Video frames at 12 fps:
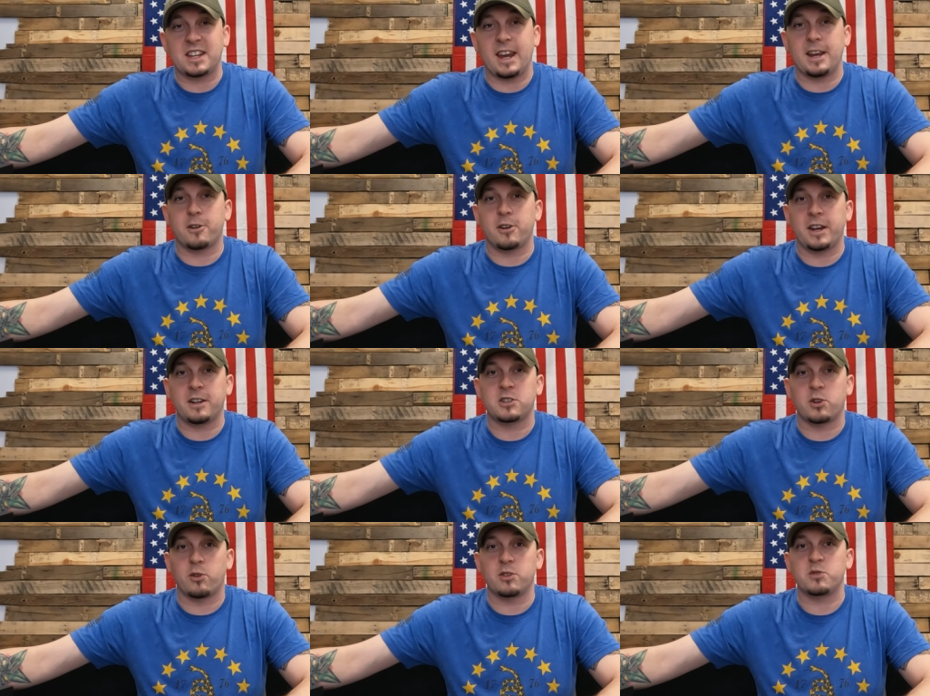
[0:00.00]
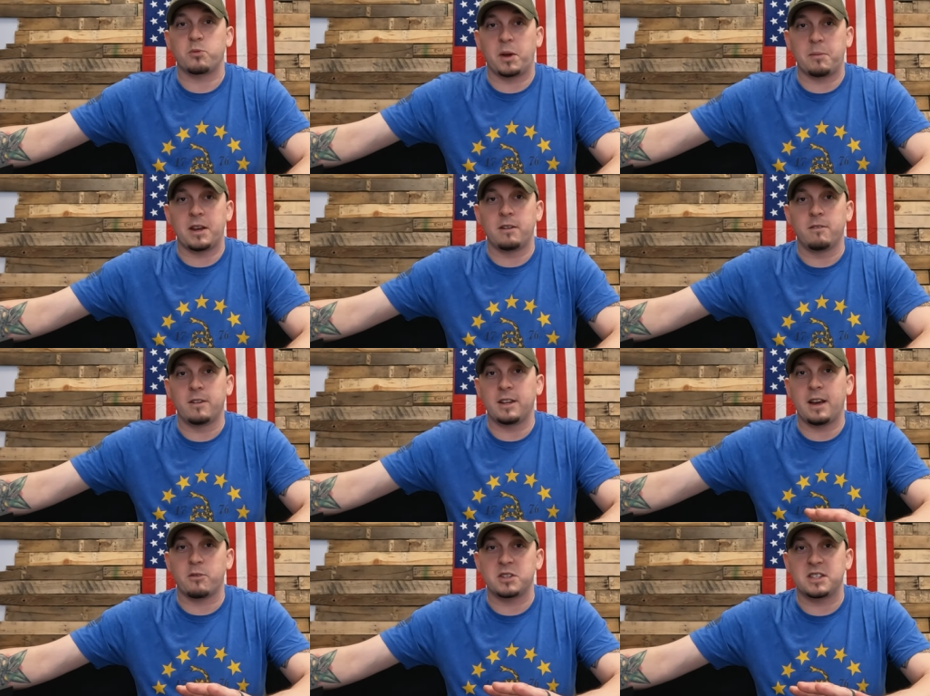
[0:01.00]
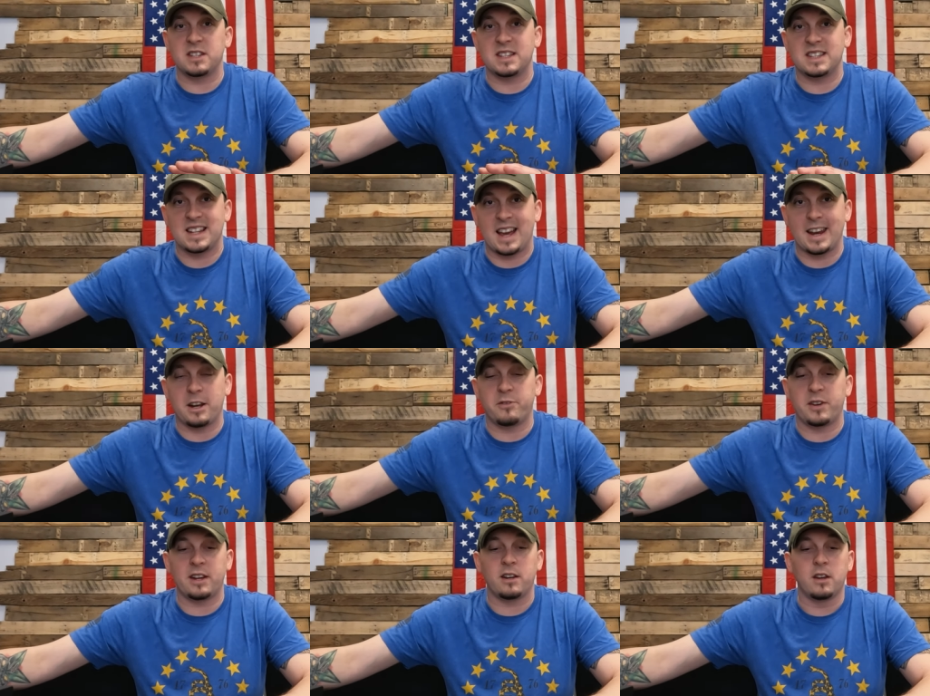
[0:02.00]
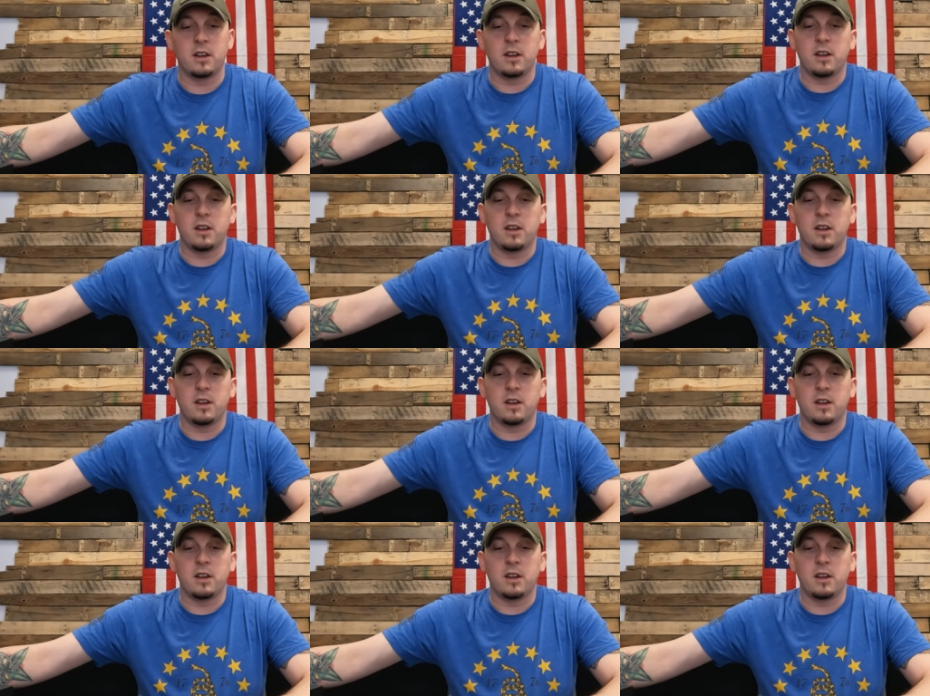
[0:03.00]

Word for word: catering towards women, and that was the design of it.